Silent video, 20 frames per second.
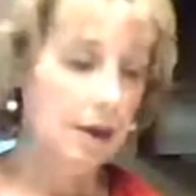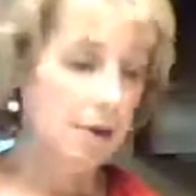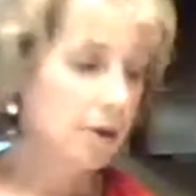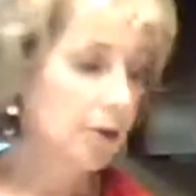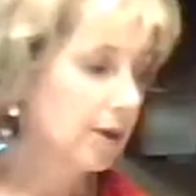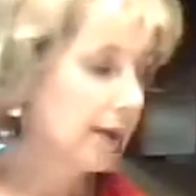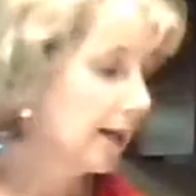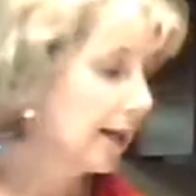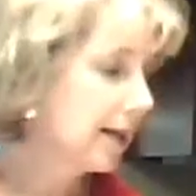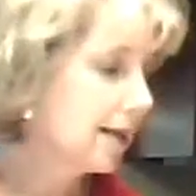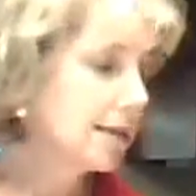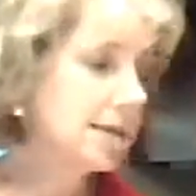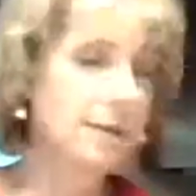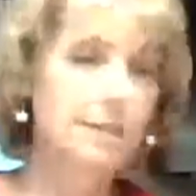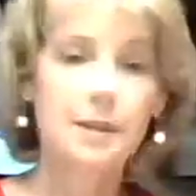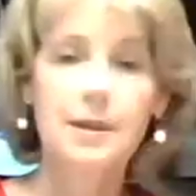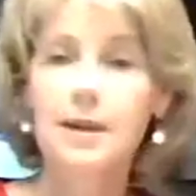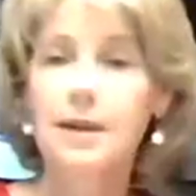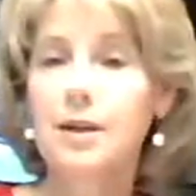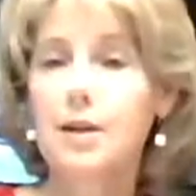You're getting
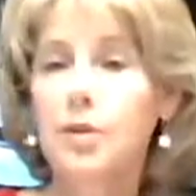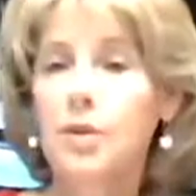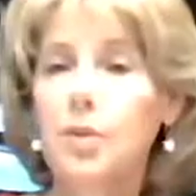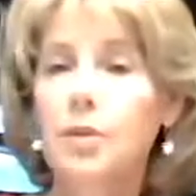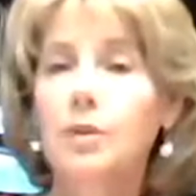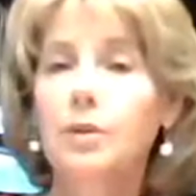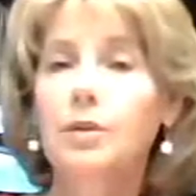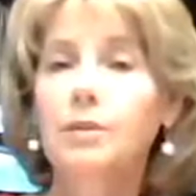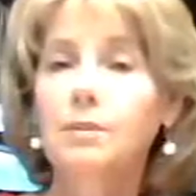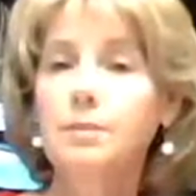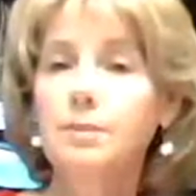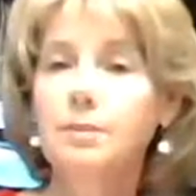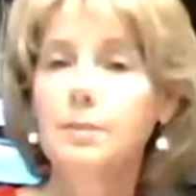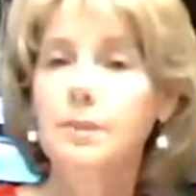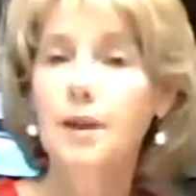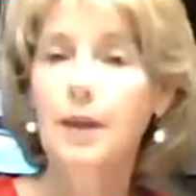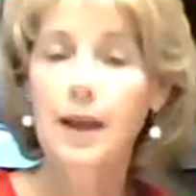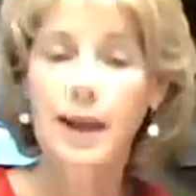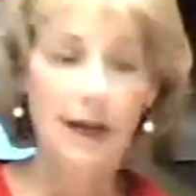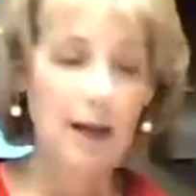some needed oil,
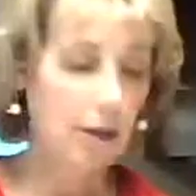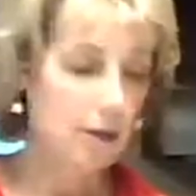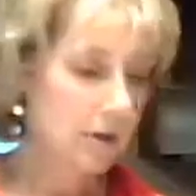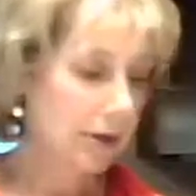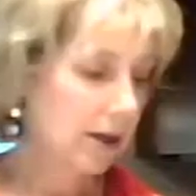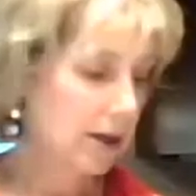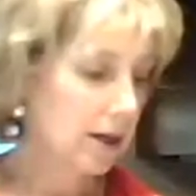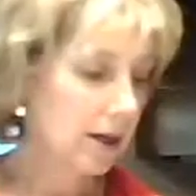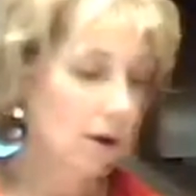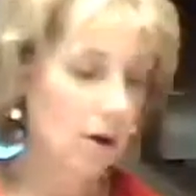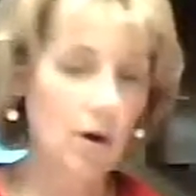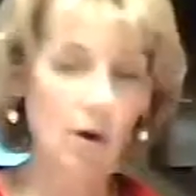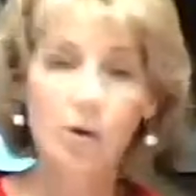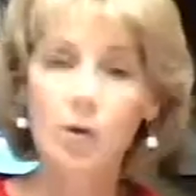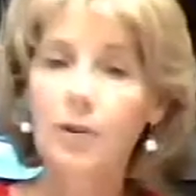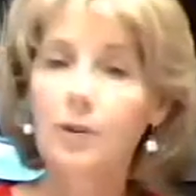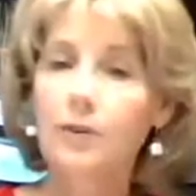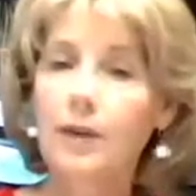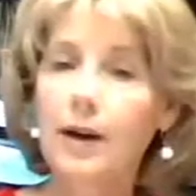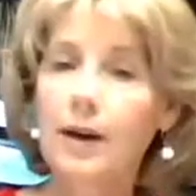and you're getting all
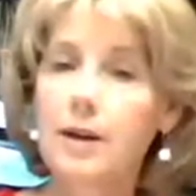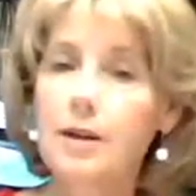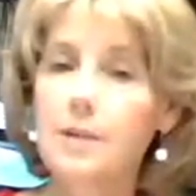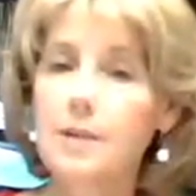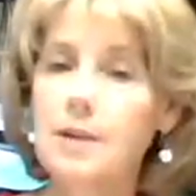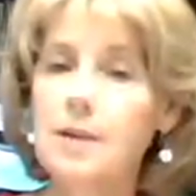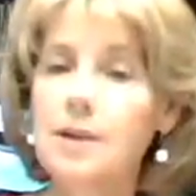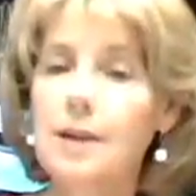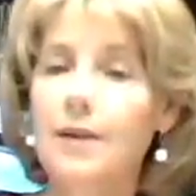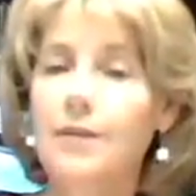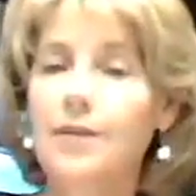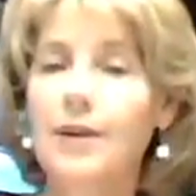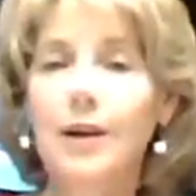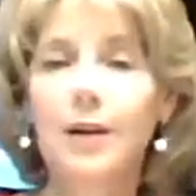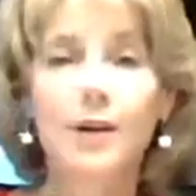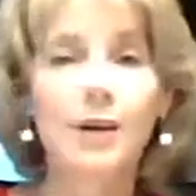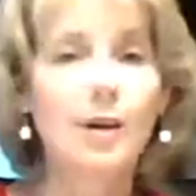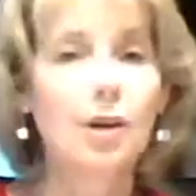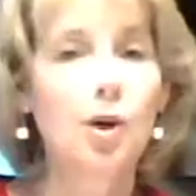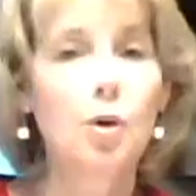your vitamins,
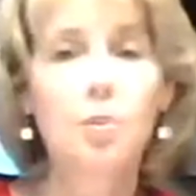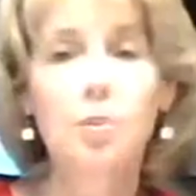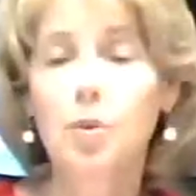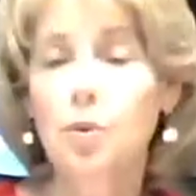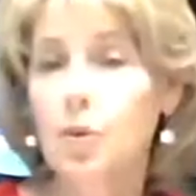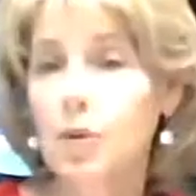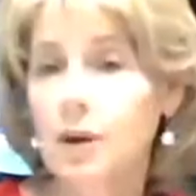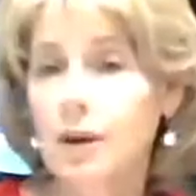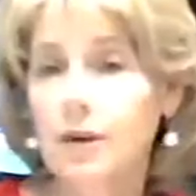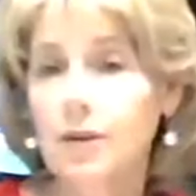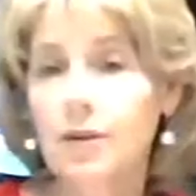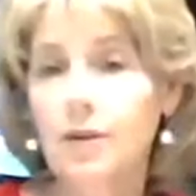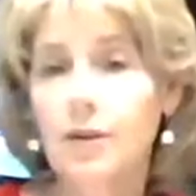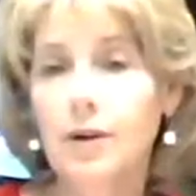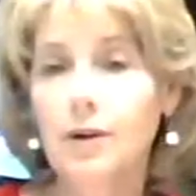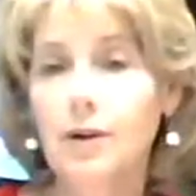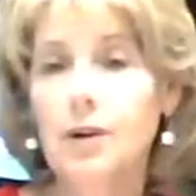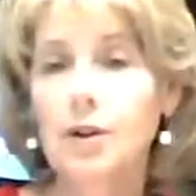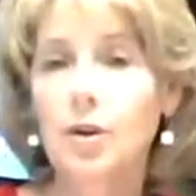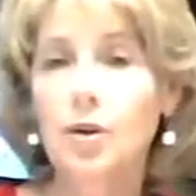very low points,
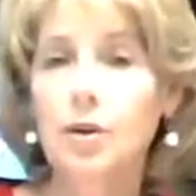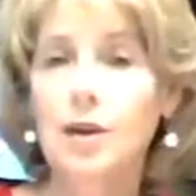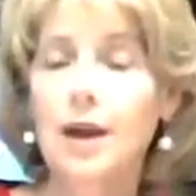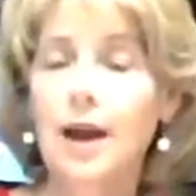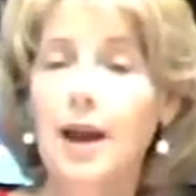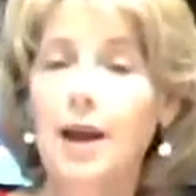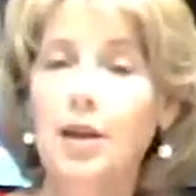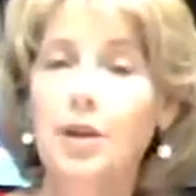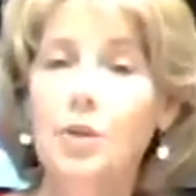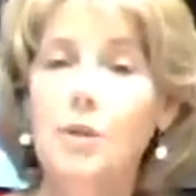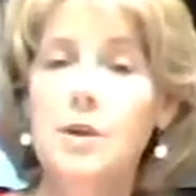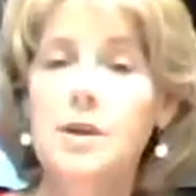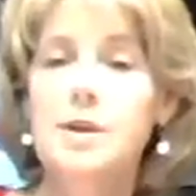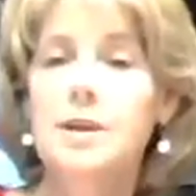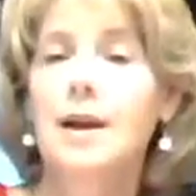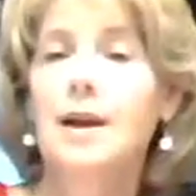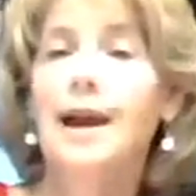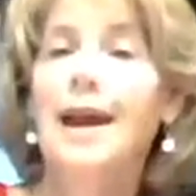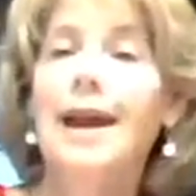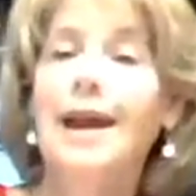very low calories,
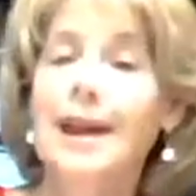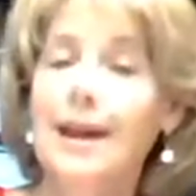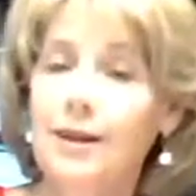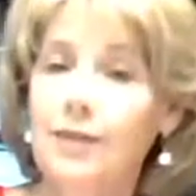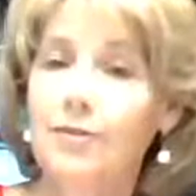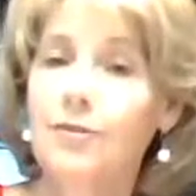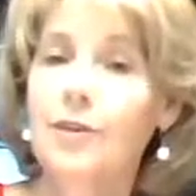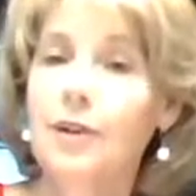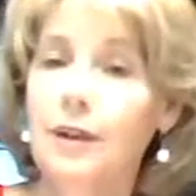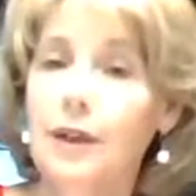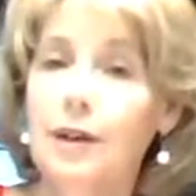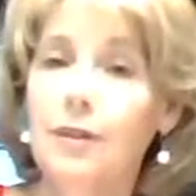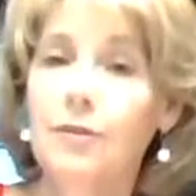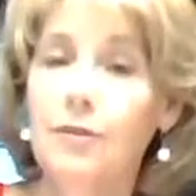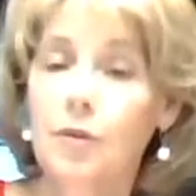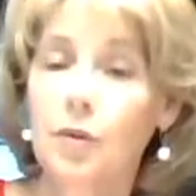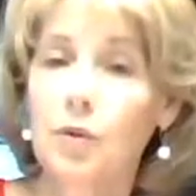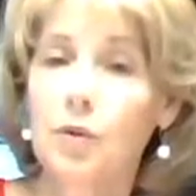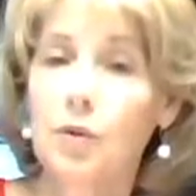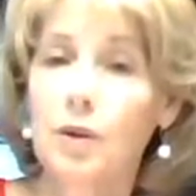and filling
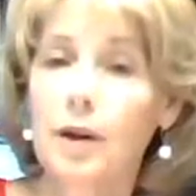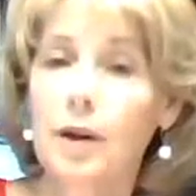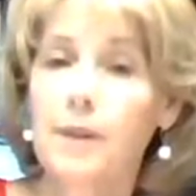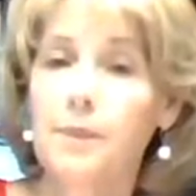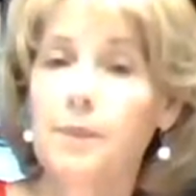food.